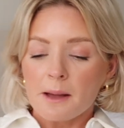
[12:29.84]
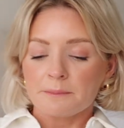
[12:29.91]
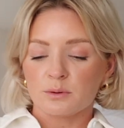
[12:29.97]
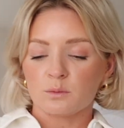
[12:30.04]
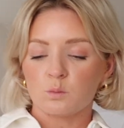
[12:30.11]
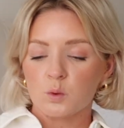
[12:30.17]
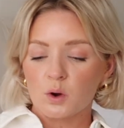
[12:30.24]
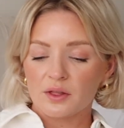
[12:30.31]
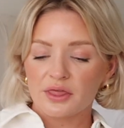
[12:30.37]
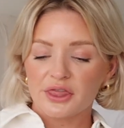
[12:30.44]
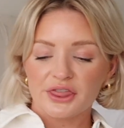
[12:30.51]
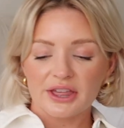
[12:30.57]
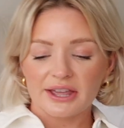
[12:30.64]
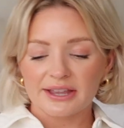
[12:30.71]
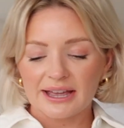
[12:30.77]
but one
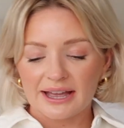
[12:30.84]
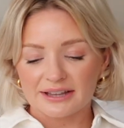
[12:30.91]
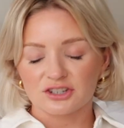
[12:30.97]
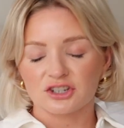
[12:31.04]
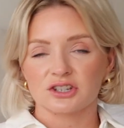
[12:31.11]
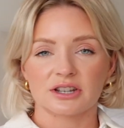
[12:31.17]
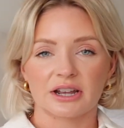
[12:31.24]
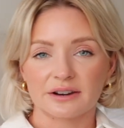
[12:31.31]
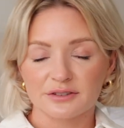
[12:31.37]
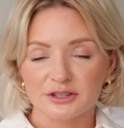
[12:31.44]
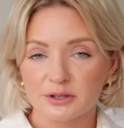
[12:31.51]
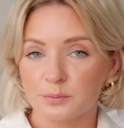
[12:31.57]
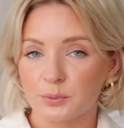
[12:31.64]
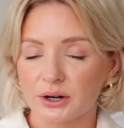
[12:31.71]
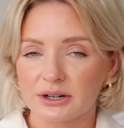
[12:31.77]
thing has just kind of
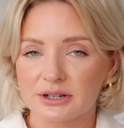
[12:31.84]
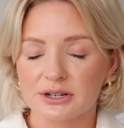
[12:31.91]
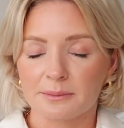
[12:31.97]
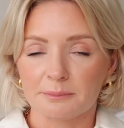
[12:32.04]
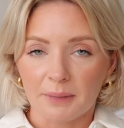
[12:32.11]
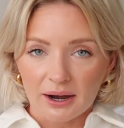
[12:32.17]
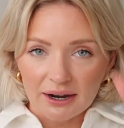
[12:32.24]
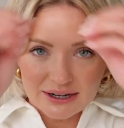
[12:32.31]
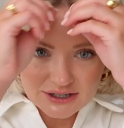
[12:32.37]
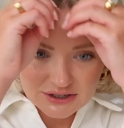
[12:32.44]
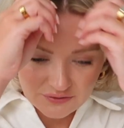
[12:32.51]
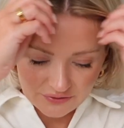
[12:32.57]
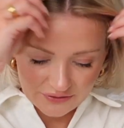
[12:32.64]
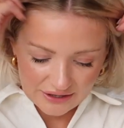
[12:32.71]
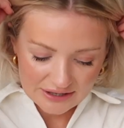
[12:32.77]
sprung to mind
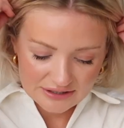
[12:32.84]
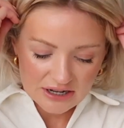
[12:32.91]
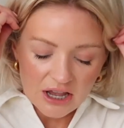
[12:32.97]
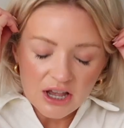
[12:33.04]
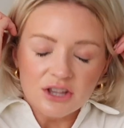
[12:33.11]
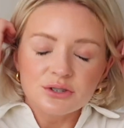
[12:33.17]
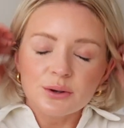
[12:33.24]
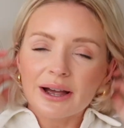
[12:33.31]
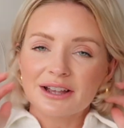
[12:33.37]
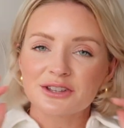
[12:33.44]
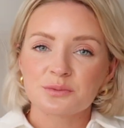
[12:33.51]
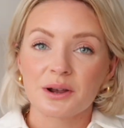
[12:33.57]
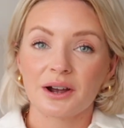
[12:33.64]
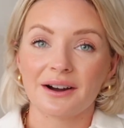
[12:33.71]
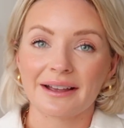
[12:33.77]
on this. So
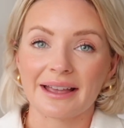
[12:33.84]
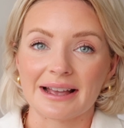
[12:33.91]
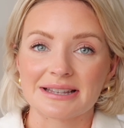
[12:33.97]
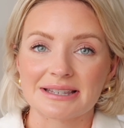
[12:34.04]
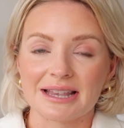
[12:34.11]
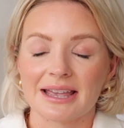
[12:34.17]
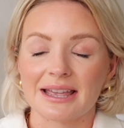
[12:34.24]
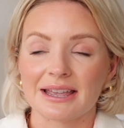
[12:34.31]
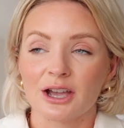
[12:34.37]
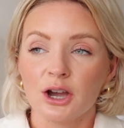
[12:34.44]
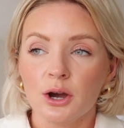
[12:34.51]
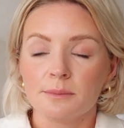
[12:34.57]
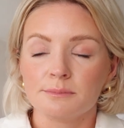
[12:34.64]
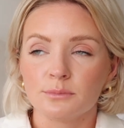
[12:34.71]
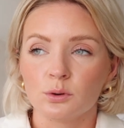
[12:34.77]
as we are getting
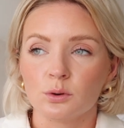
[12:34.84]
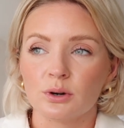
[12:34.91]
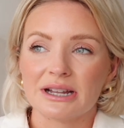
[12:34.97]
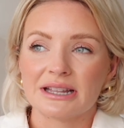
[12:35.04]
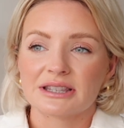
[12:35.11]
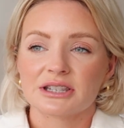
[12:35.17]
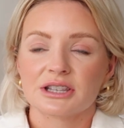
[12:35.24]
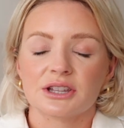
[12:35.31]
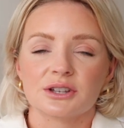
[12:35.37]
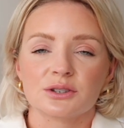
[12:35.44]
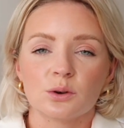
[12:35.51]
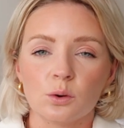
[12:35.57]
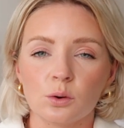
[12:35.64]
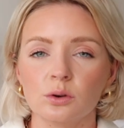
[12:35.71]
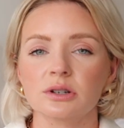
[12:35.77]
more into those
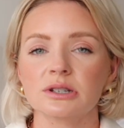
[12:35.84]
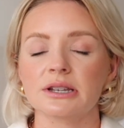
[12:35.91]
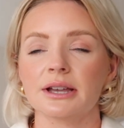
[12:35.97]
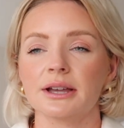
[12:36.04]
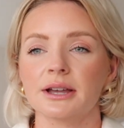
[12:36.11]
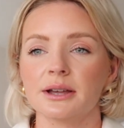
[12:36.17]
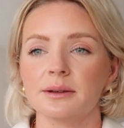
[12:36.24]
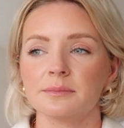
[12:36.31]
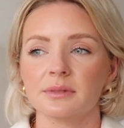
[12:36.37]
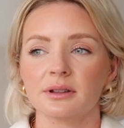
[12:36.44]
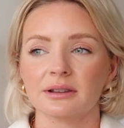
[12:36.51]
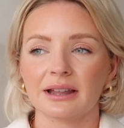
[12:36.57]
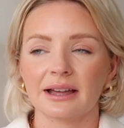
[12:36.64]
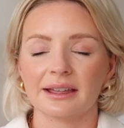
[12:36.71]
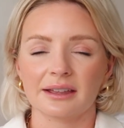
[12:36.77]
autumn
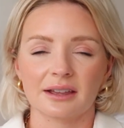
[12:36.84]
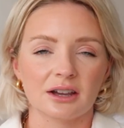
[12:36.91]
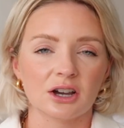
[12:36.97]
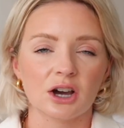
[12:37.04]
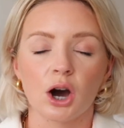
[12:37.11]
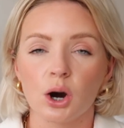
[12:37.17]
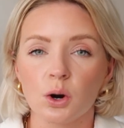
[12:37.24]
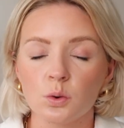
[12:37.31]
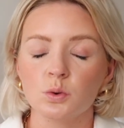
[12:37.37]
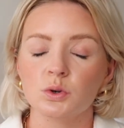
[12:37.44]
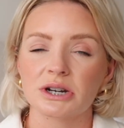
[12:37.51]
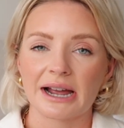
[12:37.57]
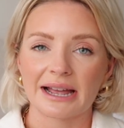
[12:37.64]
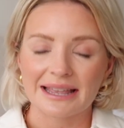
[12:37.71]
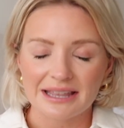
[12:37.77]
like
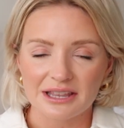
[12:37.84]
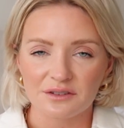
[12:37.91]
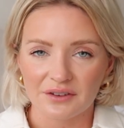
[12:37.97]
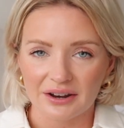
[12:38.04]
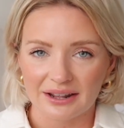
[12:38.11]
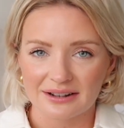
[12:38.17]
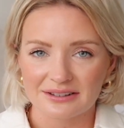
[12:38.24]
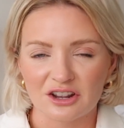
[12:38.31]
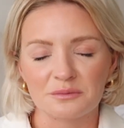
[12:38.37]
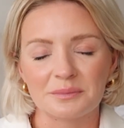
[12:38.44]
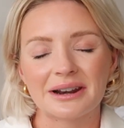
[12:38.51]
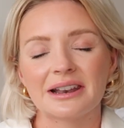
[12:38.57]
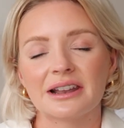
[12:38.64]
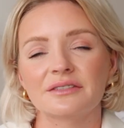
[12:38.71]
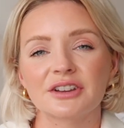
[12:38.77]
colder evenings, I've
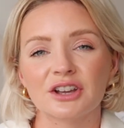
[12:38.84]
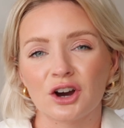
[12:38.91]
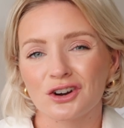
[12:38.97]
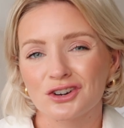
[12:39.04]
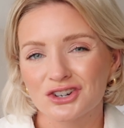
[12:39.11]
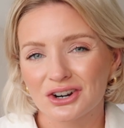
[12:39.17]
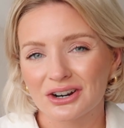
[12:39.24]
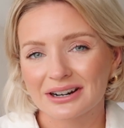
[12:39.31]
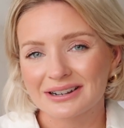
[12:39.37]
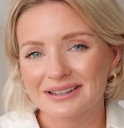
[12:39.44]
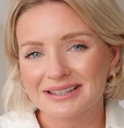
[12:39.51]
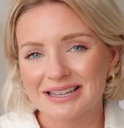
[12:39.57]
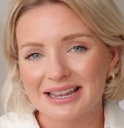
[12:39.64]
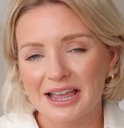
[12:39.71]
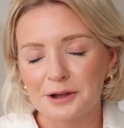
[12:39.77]
been loving hot
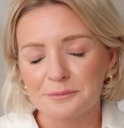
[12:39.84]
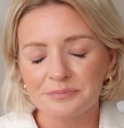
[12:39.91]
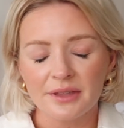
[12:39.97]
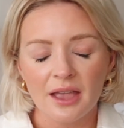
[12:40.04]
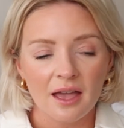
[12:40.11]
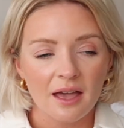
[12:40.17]
chocolates again.